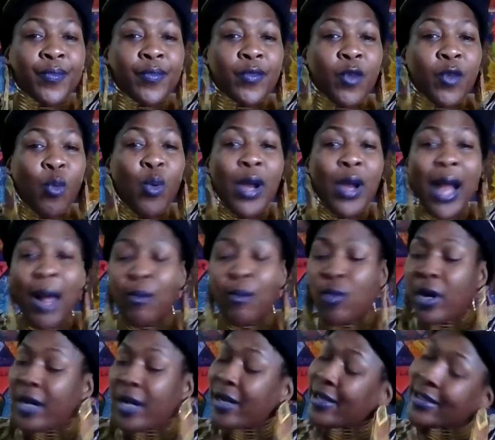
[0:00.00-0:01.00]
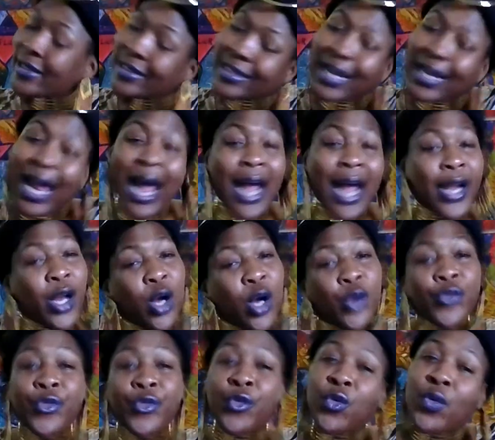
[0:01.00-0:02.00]
When I'm ready to slide
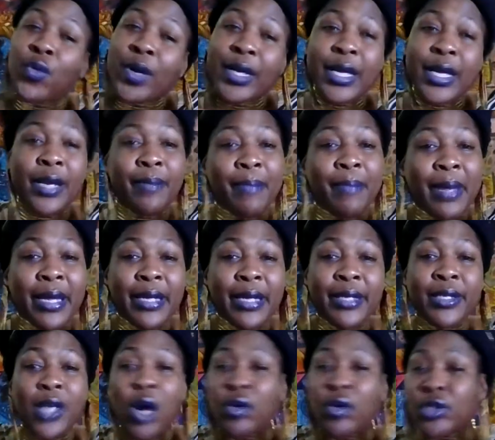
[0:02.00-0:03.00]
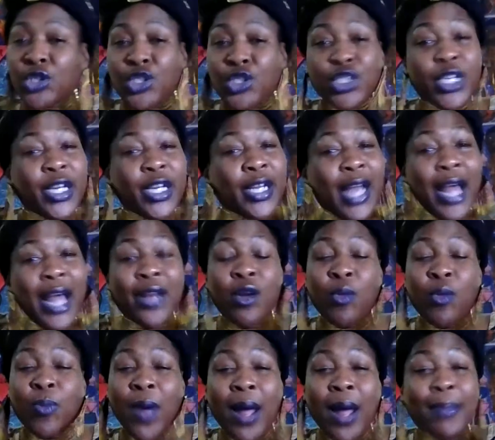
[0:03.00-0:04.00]
on through and get me. Long as she ain't got no
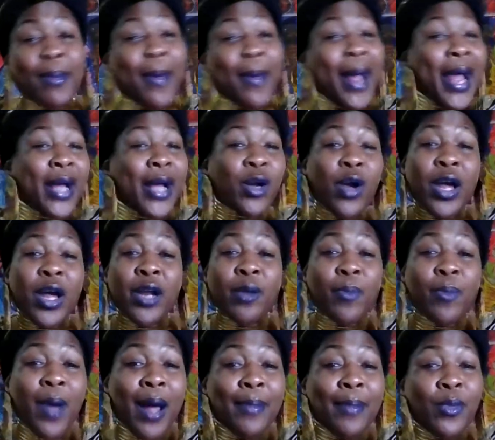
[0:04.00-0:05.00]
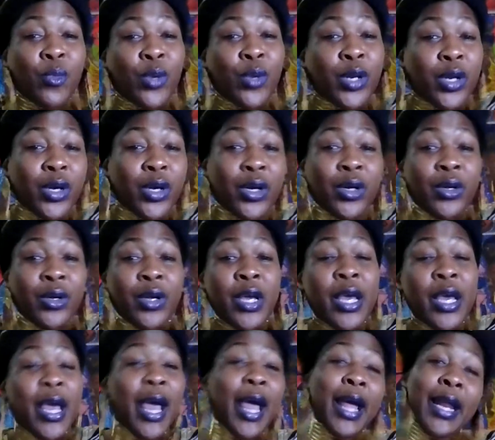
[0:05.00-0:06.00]
problem, I ain't gonna have no problem with her.
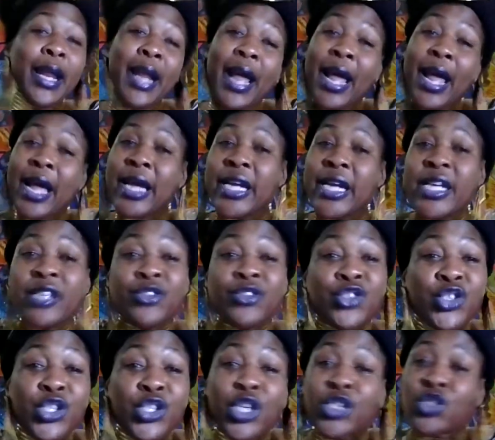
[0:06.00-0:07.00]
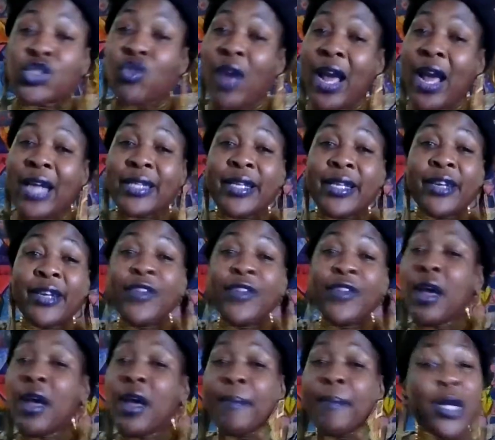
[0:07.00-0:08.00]
And hey, if she
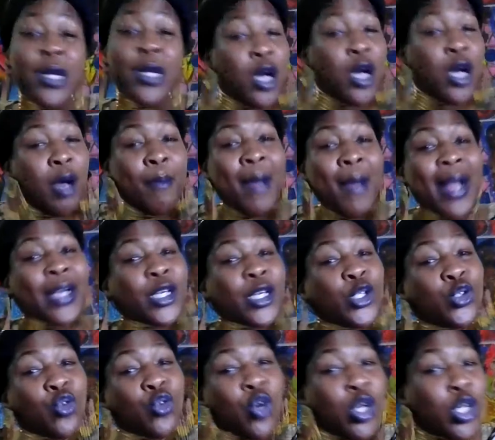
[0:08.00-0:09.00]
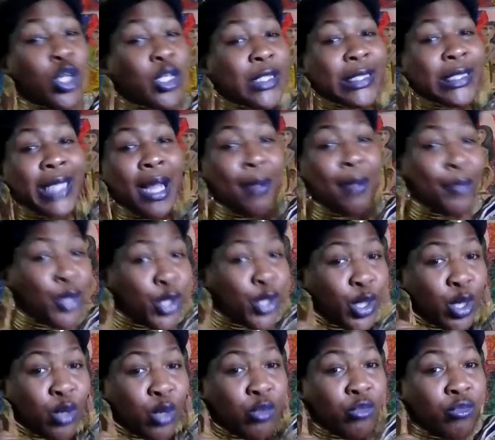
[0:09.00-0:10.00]
attractive, me and her might could do a little
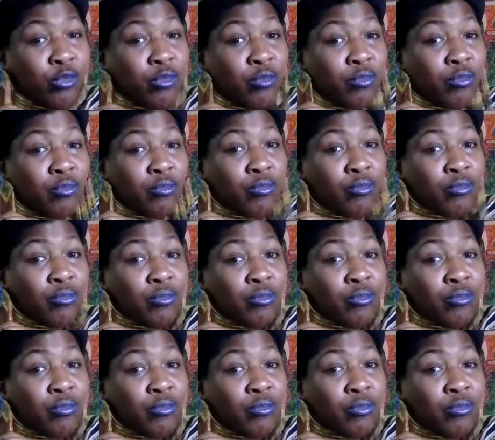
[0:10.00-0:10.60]
something too.